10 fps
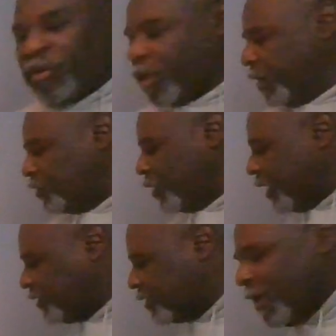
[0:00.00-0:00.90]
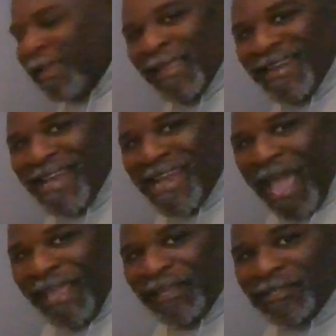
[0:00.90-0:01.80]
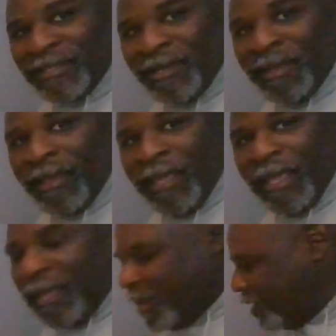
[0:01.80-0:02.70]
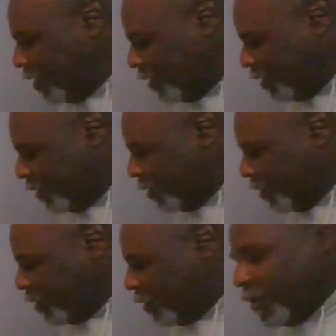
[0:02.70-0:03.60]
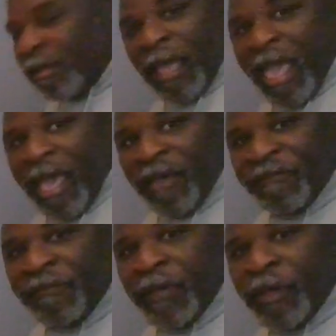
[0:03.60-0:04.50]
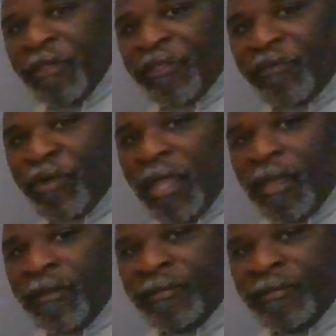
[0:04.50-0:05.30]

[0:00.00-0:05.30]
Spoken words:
Okay? So that's knight in F3.